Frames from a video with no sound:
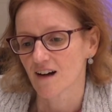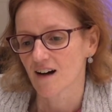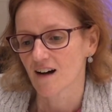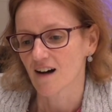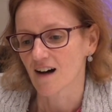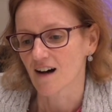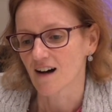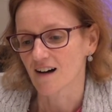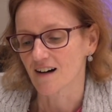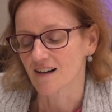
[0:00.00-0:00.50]

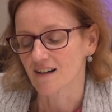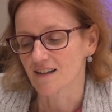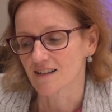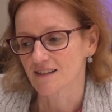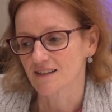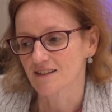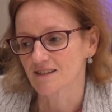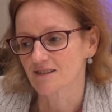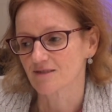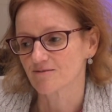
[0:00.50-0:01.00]
uh,
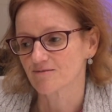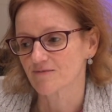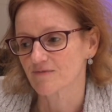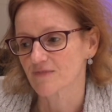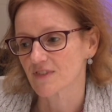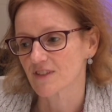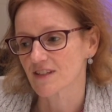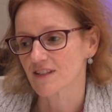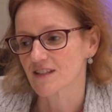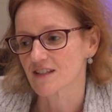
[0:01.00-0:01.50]

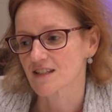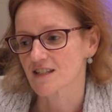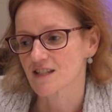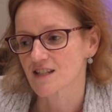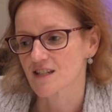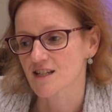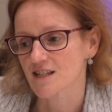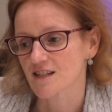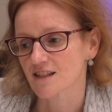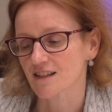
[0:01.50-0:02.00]

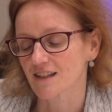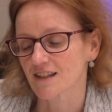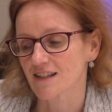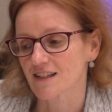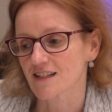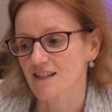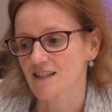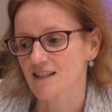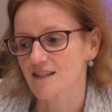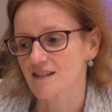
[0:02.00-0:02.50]
to
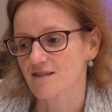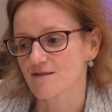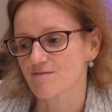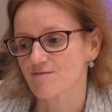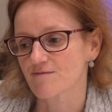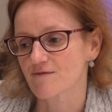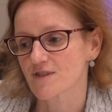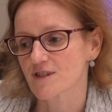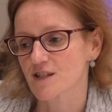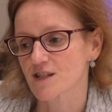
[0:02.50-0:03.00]
like
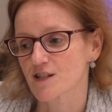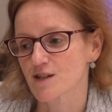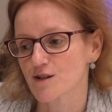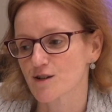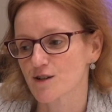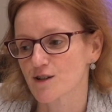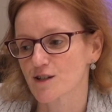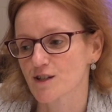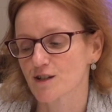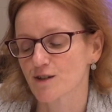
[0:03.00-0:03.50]

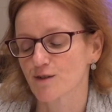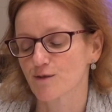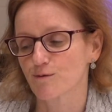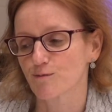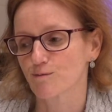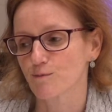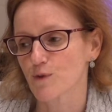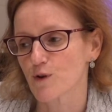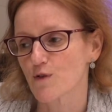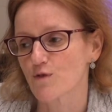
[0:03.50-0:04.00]
to, to
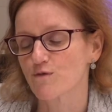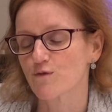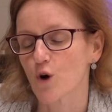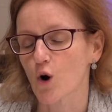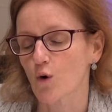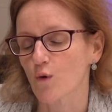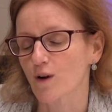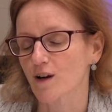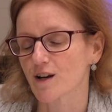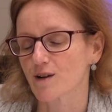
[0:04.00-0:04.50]
move
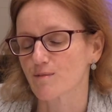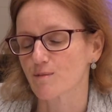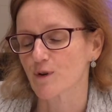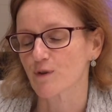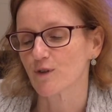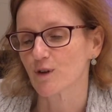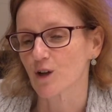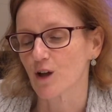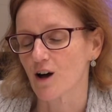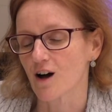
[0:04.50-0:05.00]
forward and
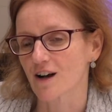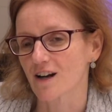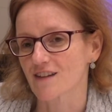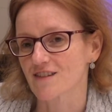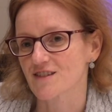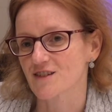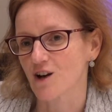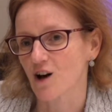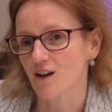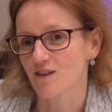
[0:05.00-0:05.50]
move along.
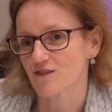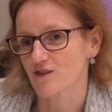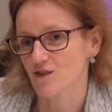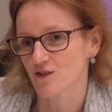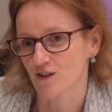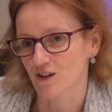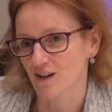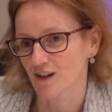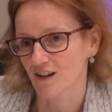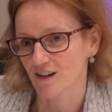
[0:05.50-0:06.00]
It's not
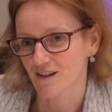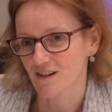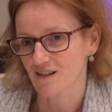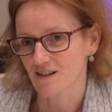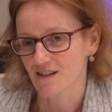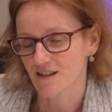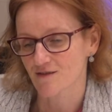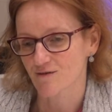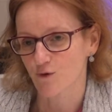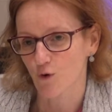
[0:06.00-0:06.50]

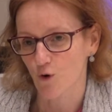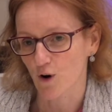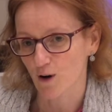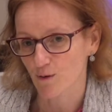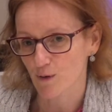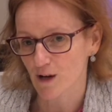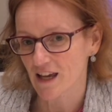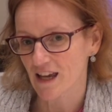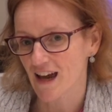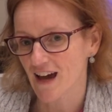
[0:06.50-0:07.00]

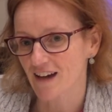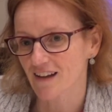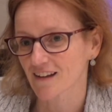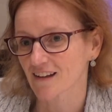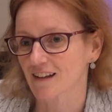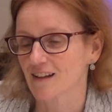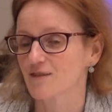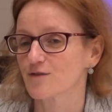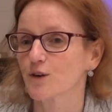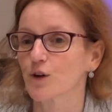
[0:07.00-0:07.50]
straightforward. We
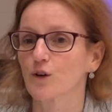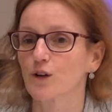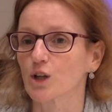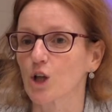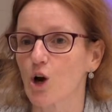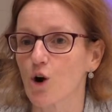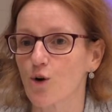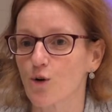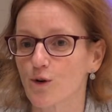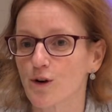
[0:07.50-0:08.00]
can't leave her
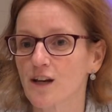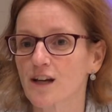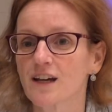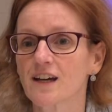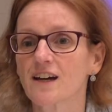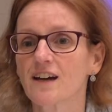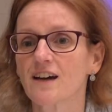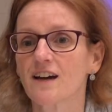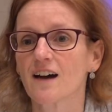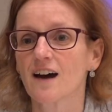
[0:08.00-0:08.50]
alone.
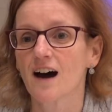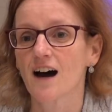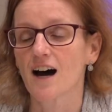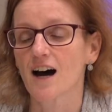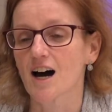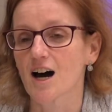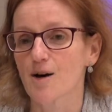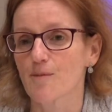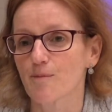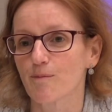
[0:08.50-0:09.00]

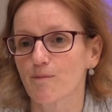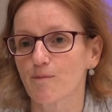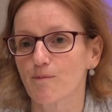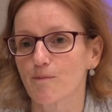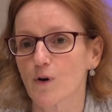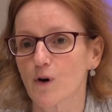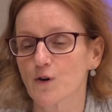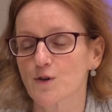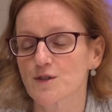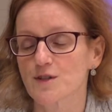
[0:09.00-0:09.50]

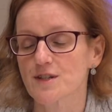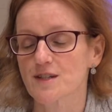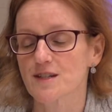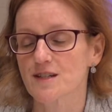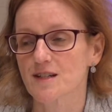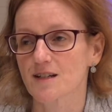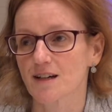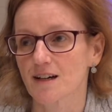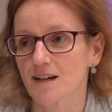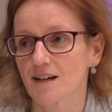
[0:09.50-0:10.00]
Um,
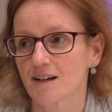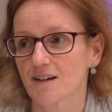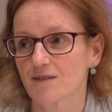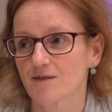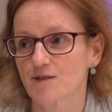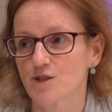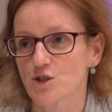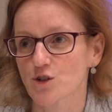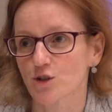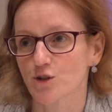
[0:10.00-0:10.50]
most
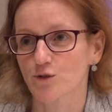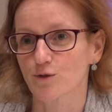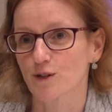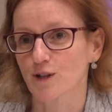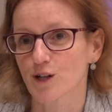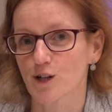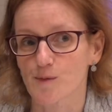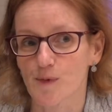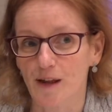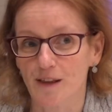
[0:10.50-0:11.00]
uh,
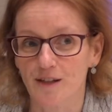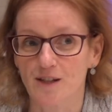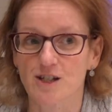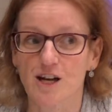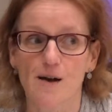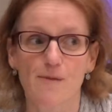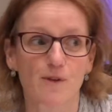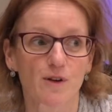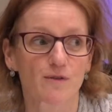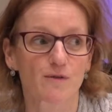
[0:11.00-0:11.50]
children, you know, by the
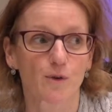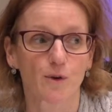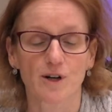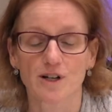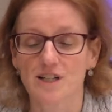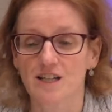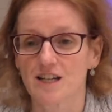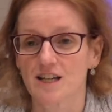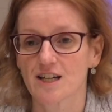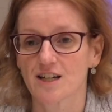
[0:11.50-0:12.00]
time they're
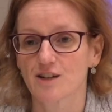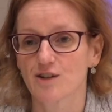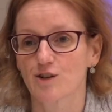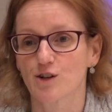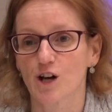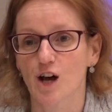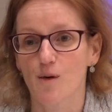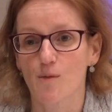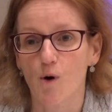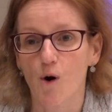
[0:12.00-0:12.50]
14,
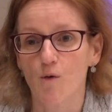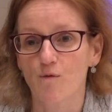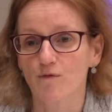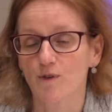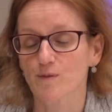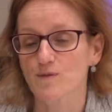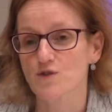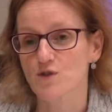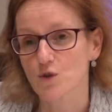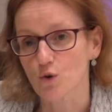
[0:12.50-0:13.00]
could come home
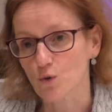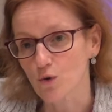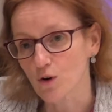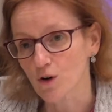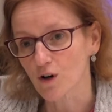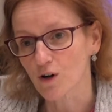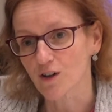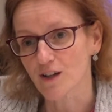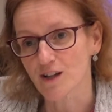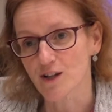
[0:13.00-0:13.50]
from
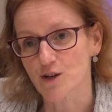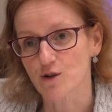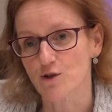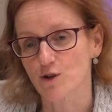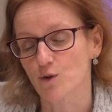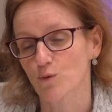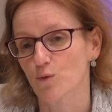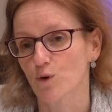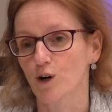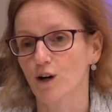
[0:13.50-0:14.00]
school and you
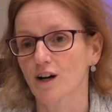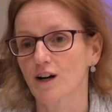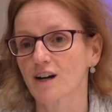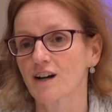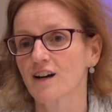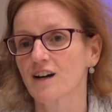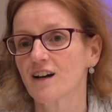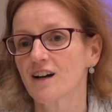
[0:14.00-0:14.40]
could work.